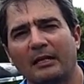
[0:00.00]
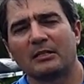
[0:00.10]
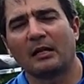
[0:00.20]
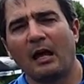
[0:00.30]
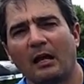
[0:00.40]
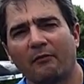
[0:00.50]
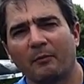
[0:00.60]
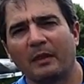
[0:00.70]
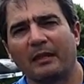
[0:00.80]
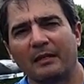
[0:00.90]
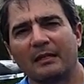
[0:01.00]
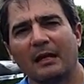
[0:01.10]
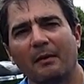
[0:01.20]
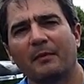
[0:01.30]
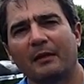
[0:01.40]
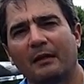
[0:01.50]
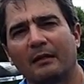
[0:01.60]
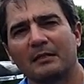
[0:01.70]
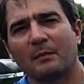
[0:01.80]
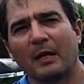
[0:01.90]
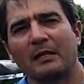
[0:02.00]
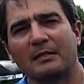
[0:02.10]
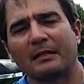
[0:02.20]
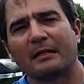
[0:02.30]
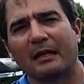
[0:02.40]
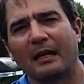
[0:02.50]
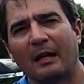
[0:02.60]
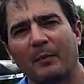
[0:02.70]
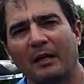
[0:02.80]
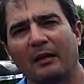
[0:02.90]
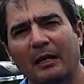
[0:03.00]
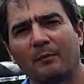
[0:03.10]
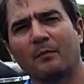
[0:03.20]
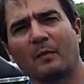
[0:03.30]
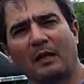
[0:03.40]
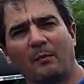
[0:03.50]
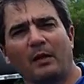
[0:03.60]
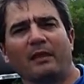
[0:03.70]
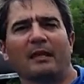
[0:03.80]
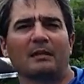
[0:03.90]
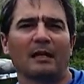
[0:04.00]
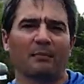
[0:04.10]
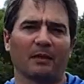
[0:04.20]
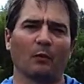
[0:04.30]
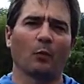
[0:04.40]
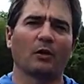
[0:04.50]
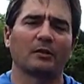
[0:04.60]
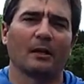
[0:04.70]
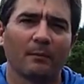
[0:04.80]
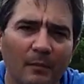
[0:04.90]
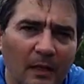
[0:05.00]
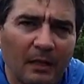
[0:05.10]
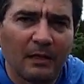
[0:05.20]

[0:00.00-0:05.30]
catch a lot of them at that depth. It's amazing how many can be at that depth in the wintertime.